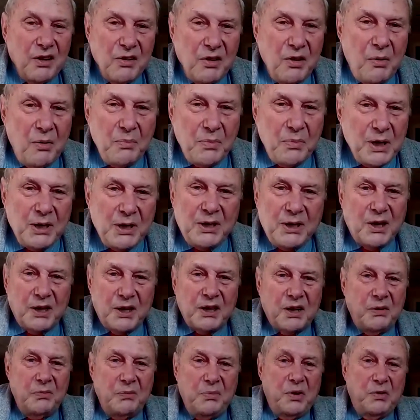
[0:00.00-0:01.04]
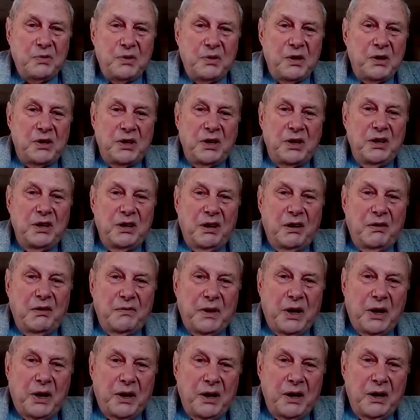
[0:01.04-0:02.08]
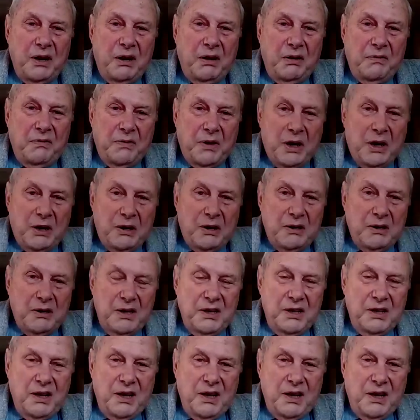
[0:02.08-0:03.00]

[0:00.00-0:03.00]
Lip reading: immediate community of our